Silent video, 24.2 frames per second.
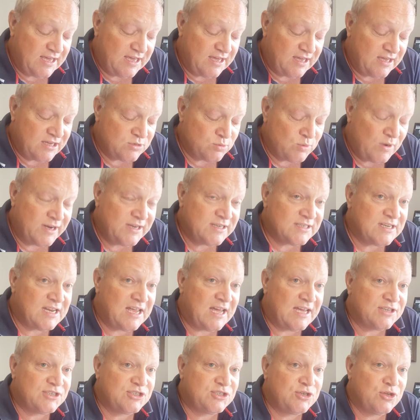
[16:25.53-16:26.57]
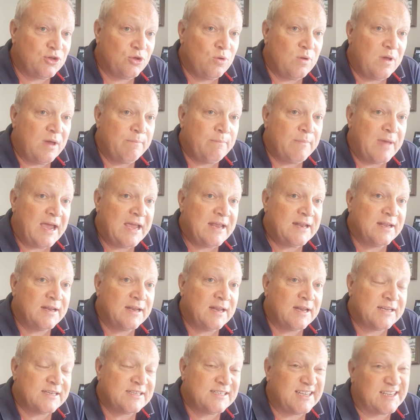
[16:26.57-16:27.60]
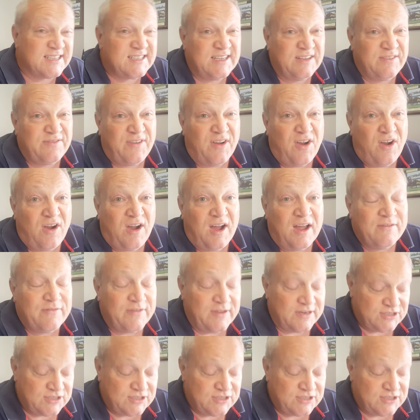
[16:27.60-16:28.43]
He's won his last 2, a maiden and a 65.